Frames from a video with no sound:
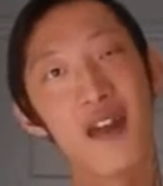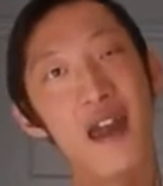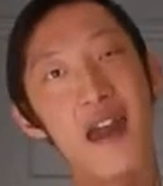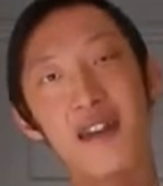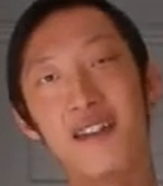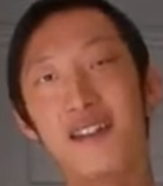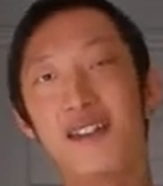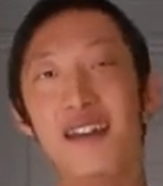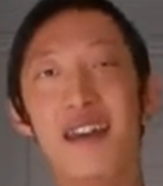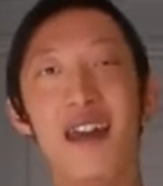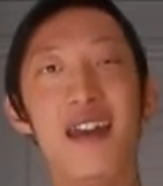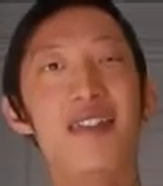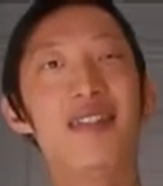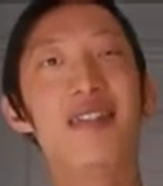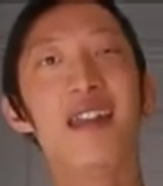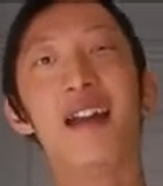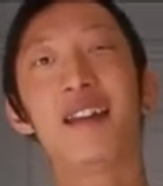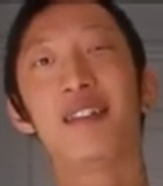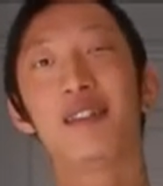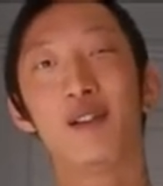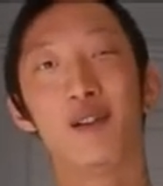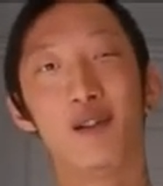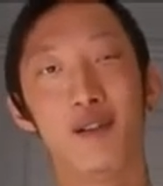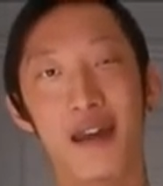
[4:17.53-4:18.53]
And again,
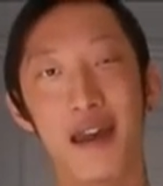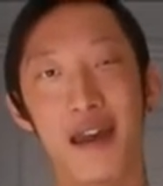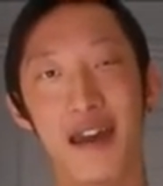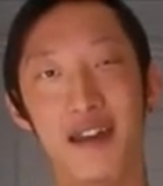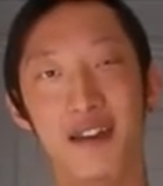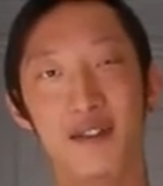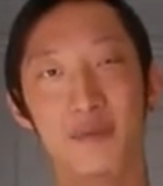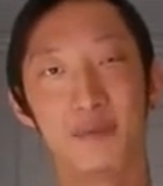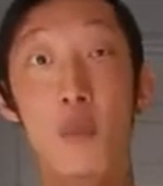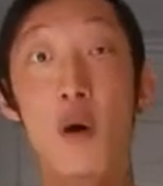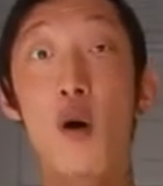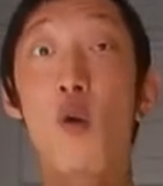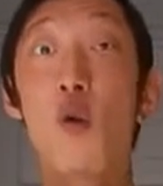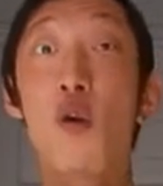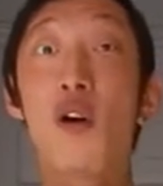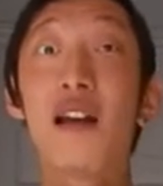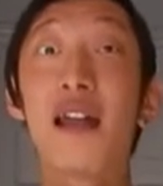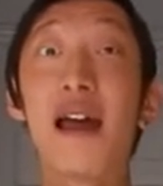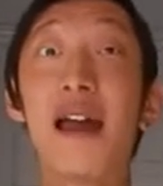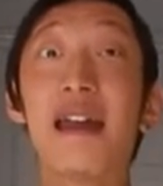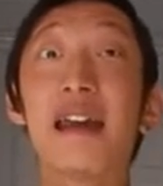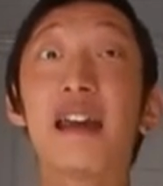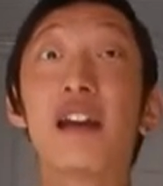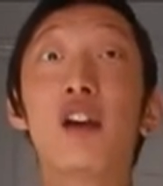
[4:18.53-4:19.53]
that's okay. But what
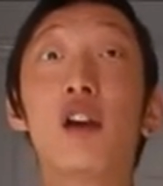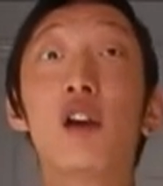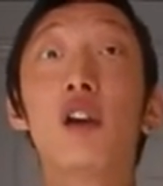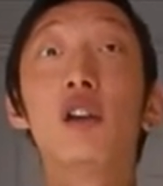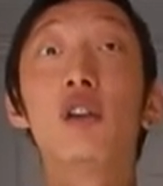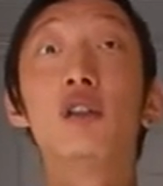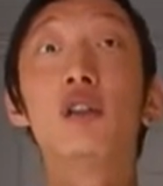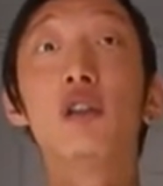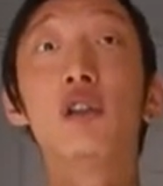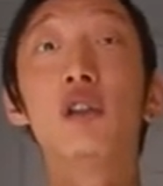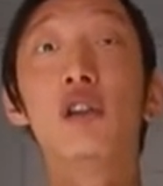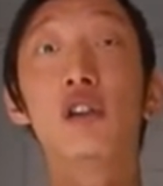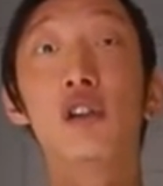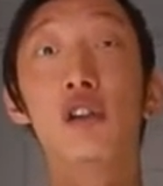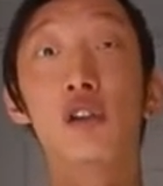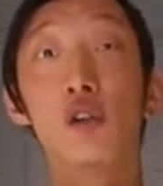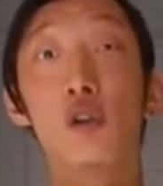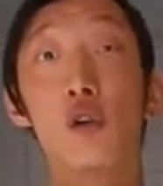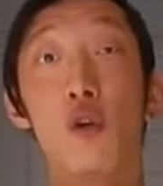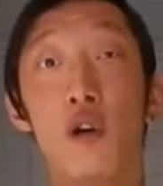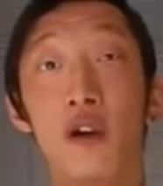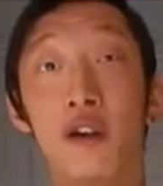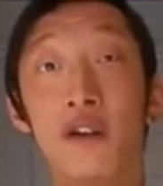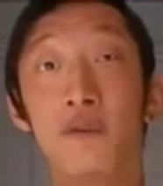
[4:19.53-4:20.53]
I encourage you to do
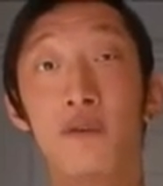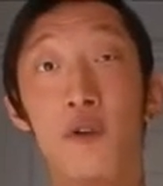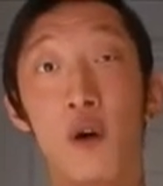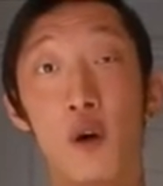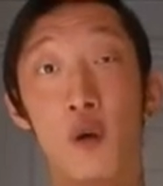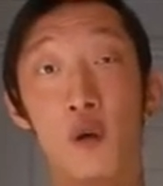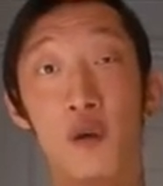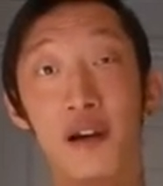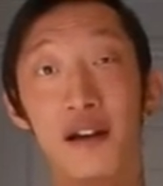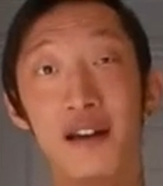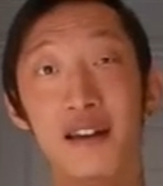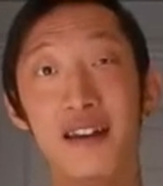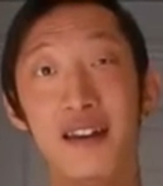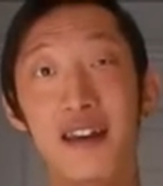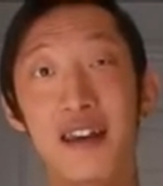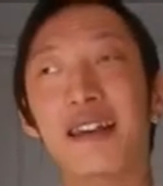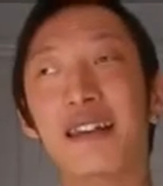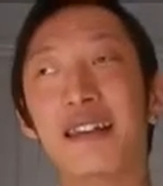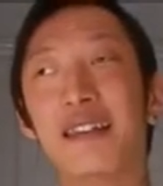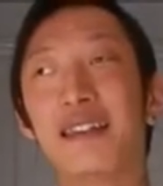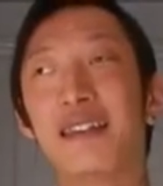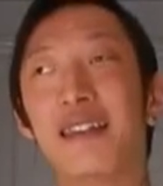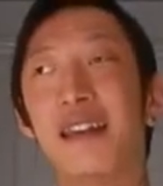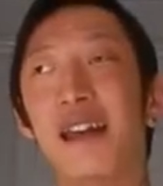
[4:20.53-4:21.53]
going forward
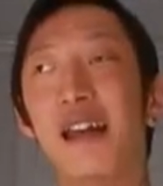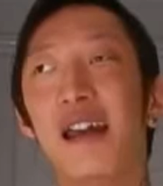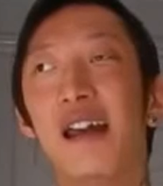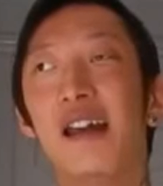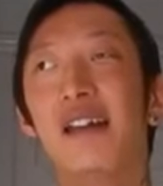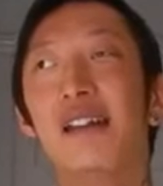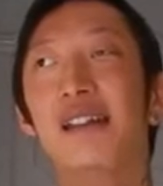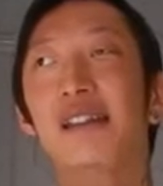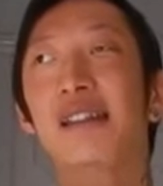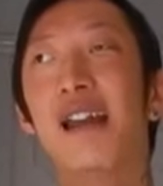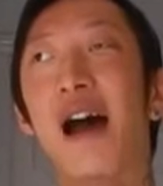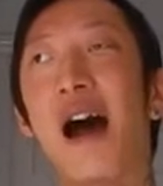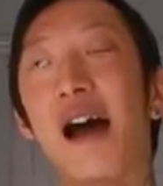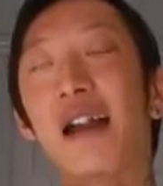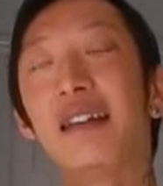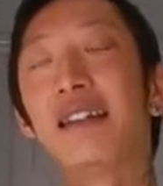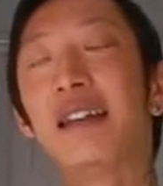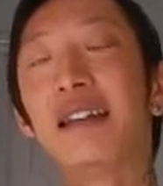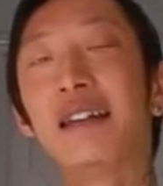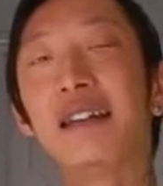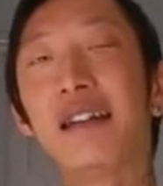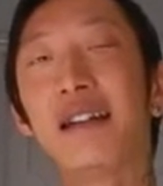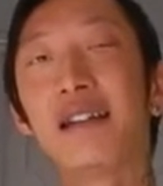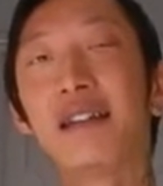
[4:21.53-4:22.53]
is not
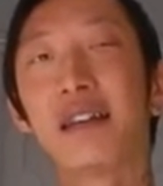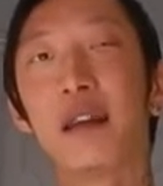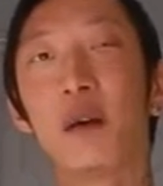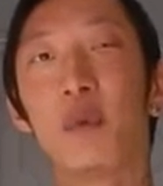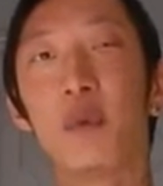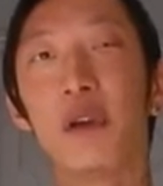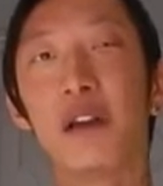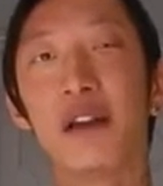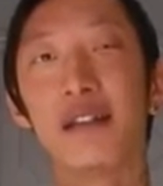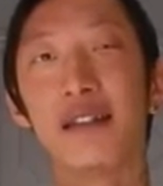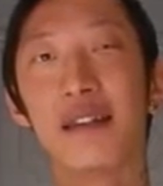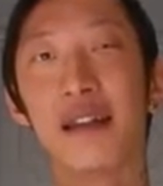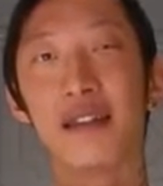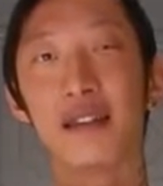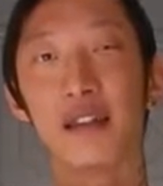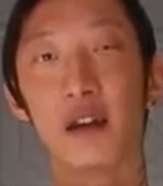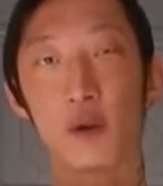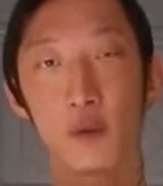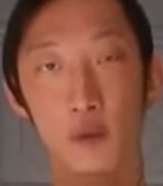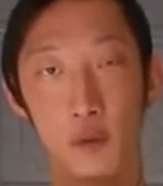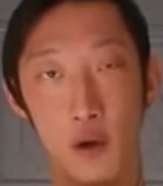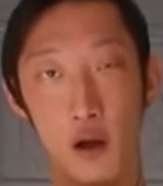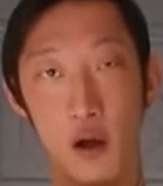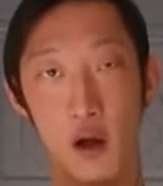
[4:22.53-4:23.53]
to tell somebody that
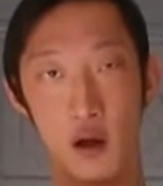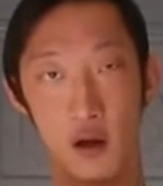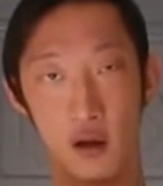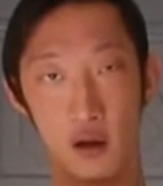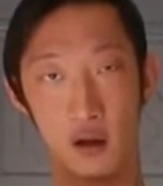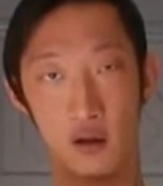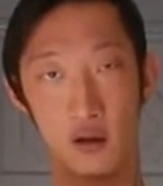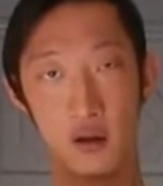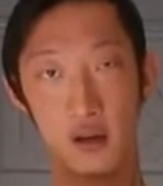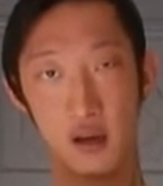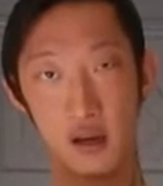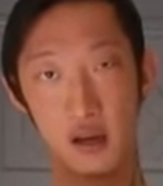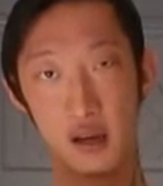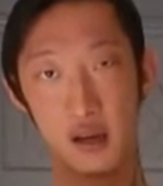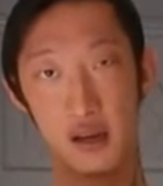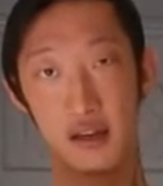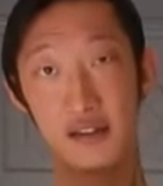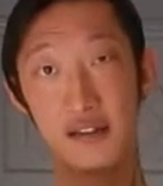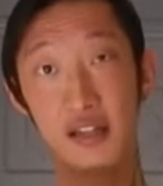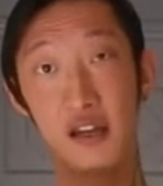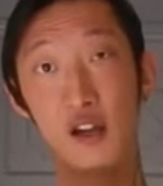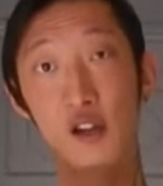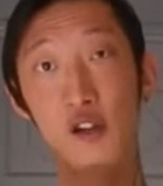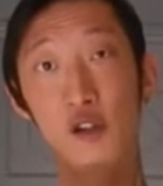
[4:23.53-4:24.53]
they're wrong
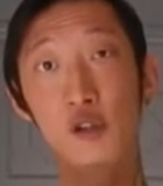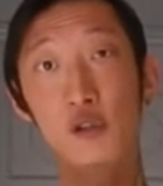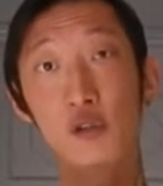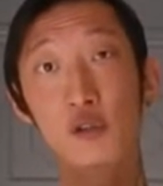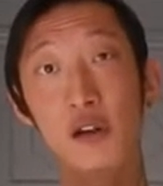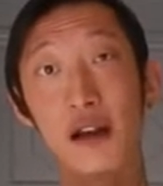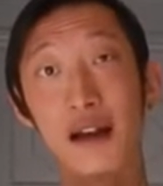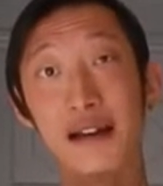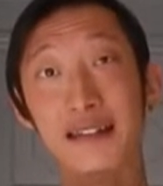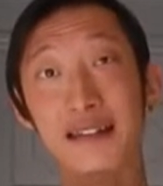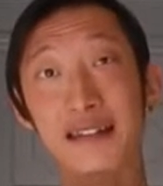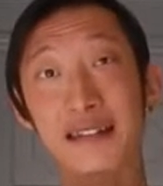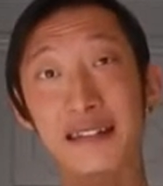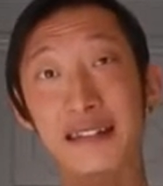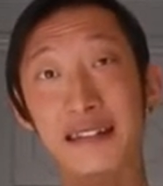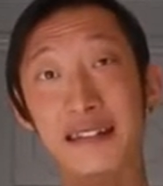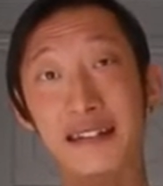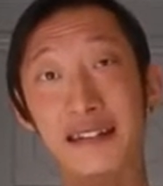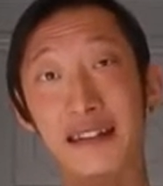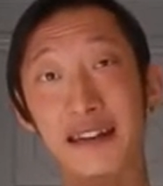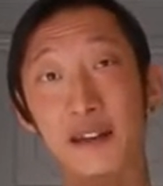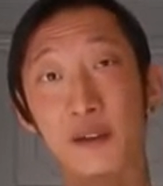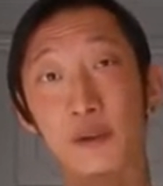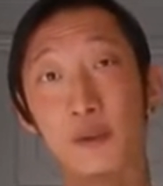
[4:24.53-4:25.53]
until you try to see
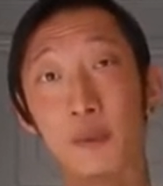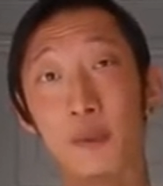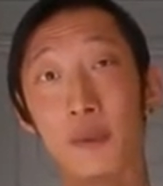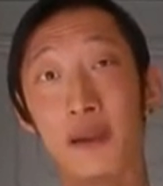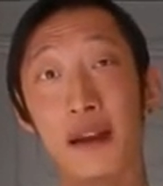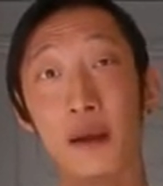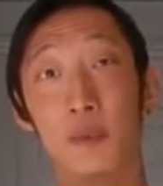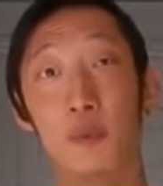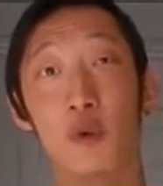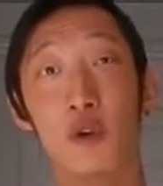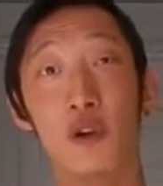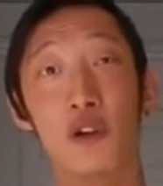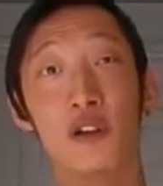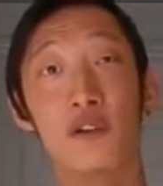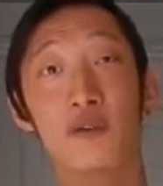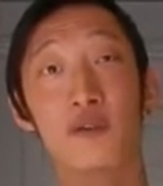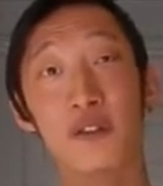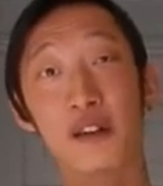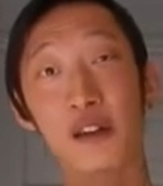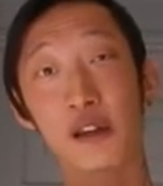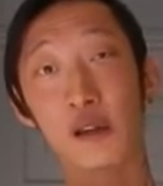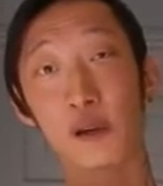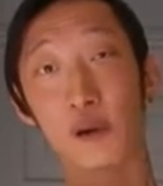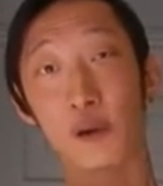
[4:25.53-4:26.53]
things from their point of
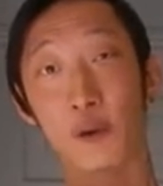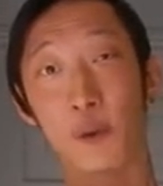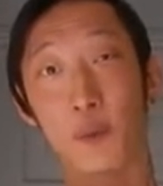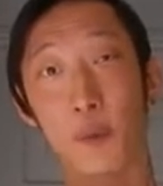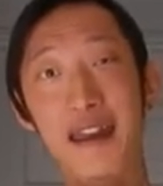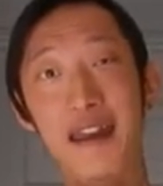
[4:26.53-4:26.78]
view.